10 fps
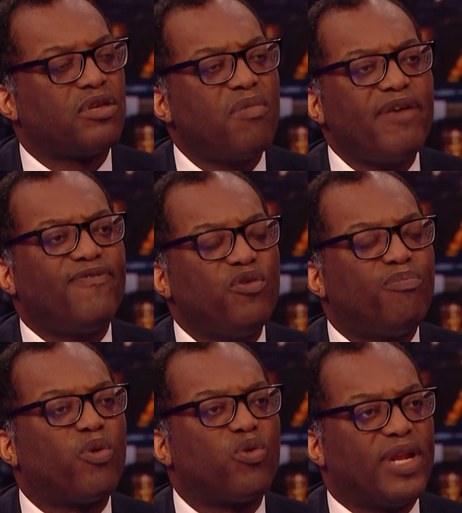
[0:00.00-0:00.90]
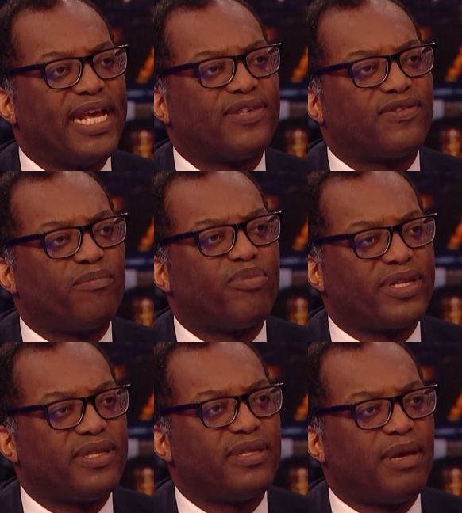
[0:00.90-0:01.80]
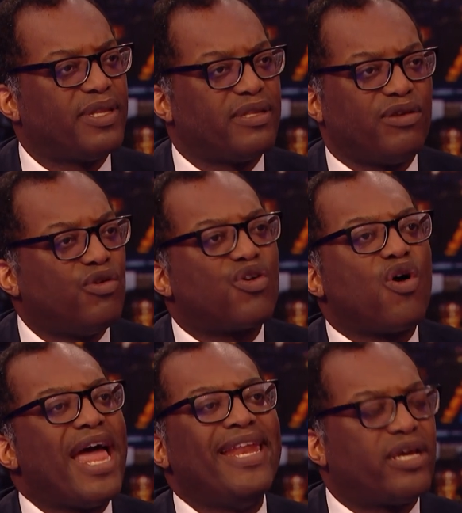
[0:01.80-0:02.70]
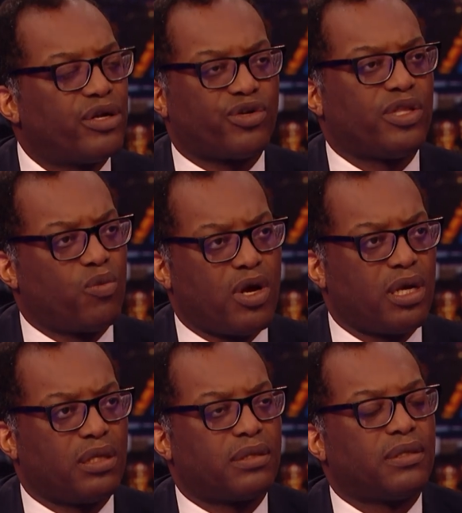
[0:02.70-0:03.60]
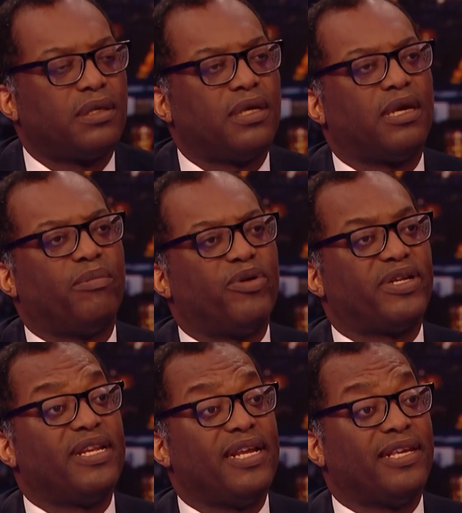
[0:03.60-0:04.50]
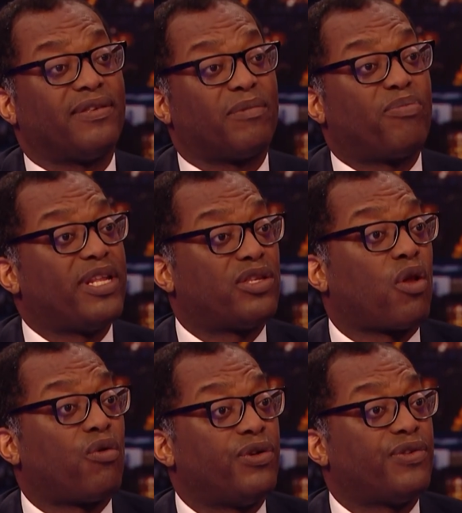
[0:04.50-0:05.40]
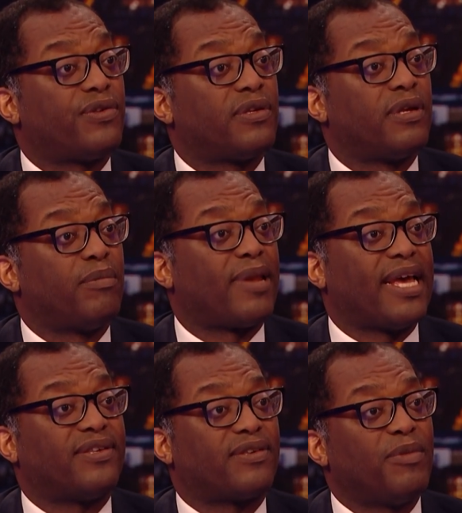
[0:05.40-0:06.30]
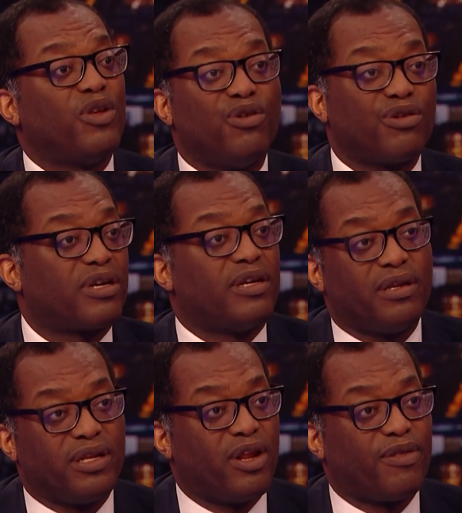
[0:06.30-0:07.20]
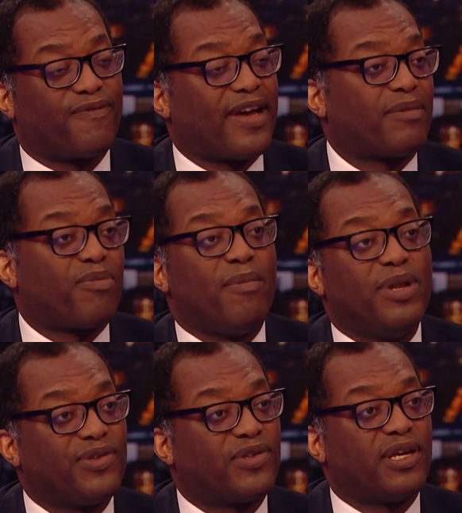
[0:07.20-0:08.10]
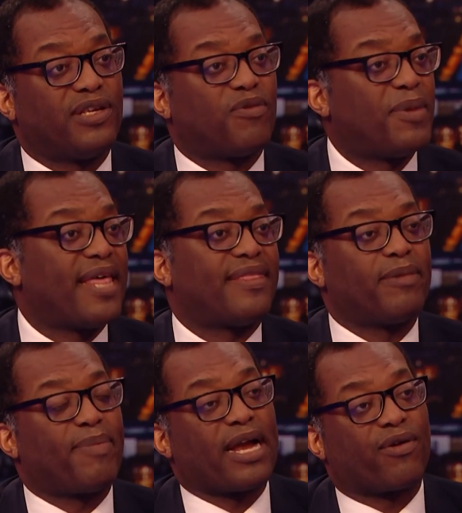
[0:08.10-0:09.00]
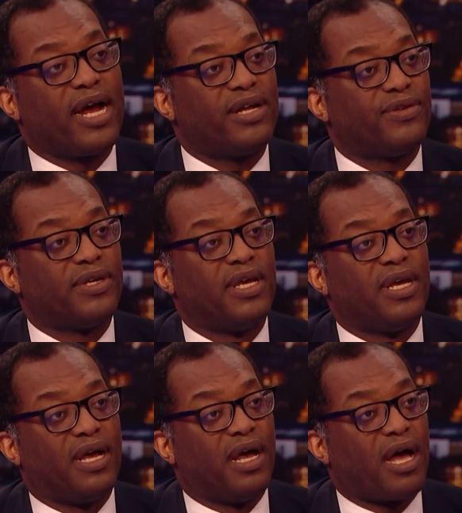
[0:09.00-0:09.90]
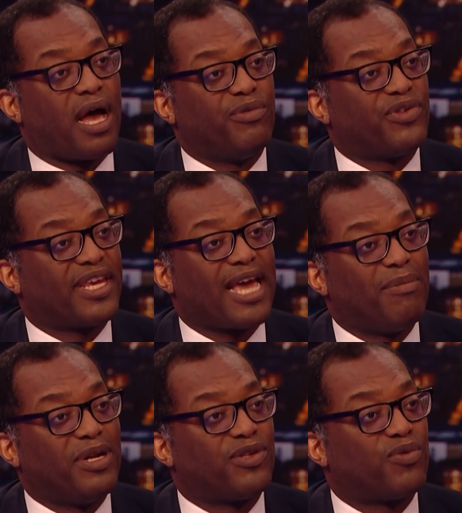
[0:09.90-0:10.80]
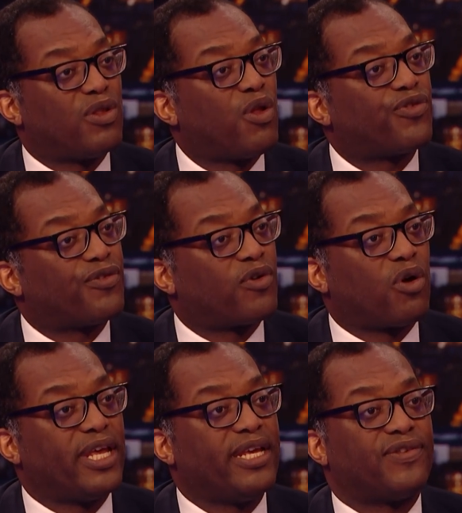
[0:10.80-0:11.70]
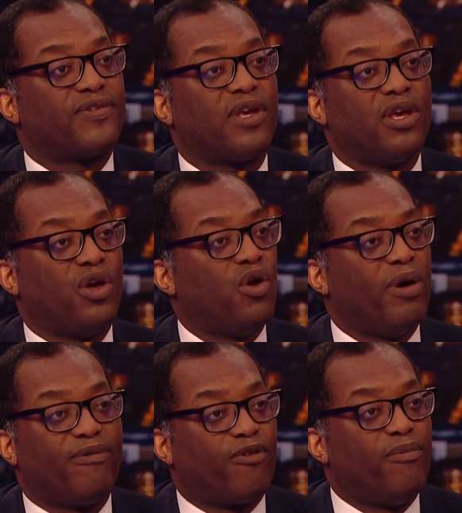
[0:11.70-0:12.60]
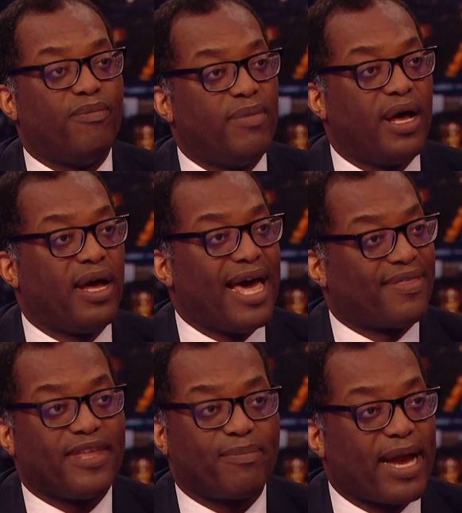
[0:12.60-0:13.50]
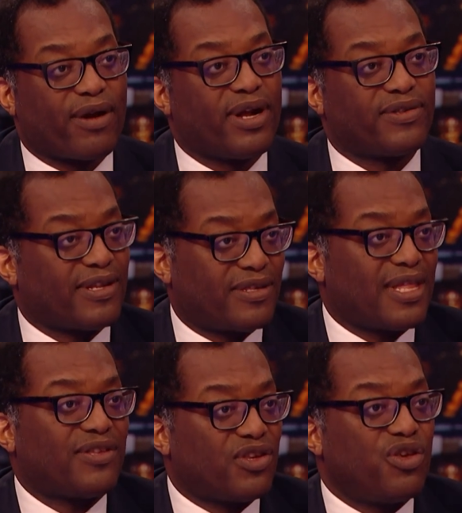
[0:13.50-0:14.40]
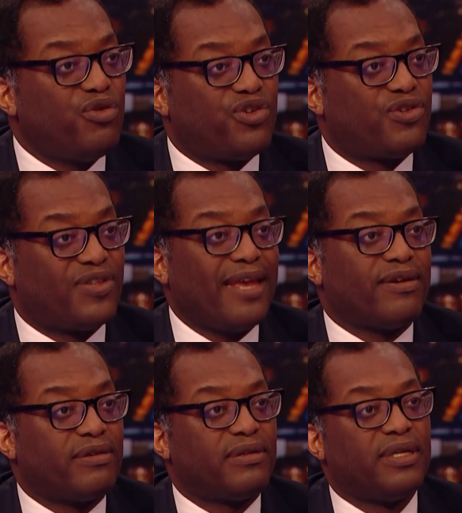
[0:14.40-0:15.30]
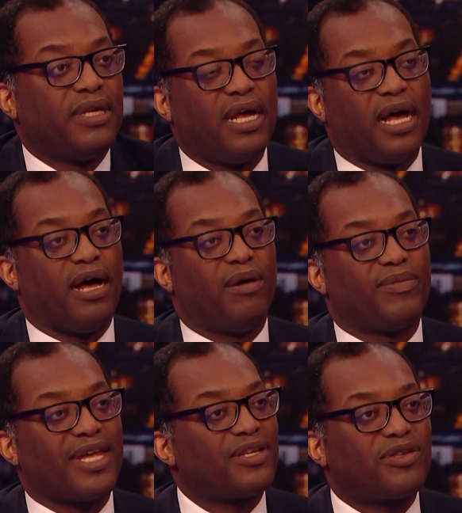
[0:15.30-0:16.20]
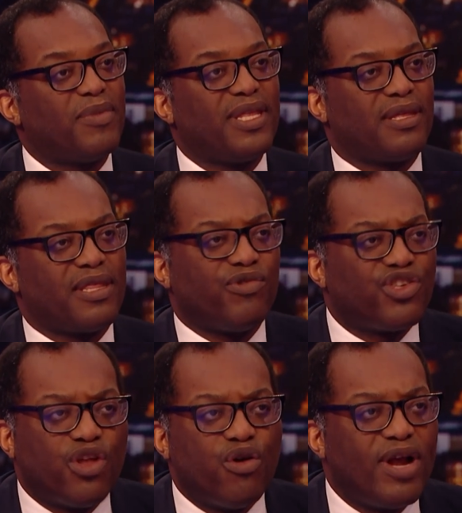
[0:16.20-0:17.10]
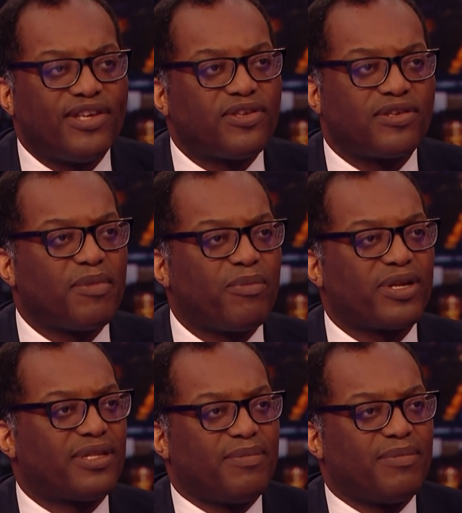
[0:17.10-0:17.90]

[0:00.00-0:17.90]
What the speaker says: So my view broadly is that Britain, I mean, you look at any country in the world, Britain is a pretty tolerant place. I mean, you look at, you know, the fact that the Prime Minister is from an ethnic background. I was in cabinets with lots of colleagues who are from ethnic backgrounds. That's a huge deal. That doesn't mean that there is no racism in Britain.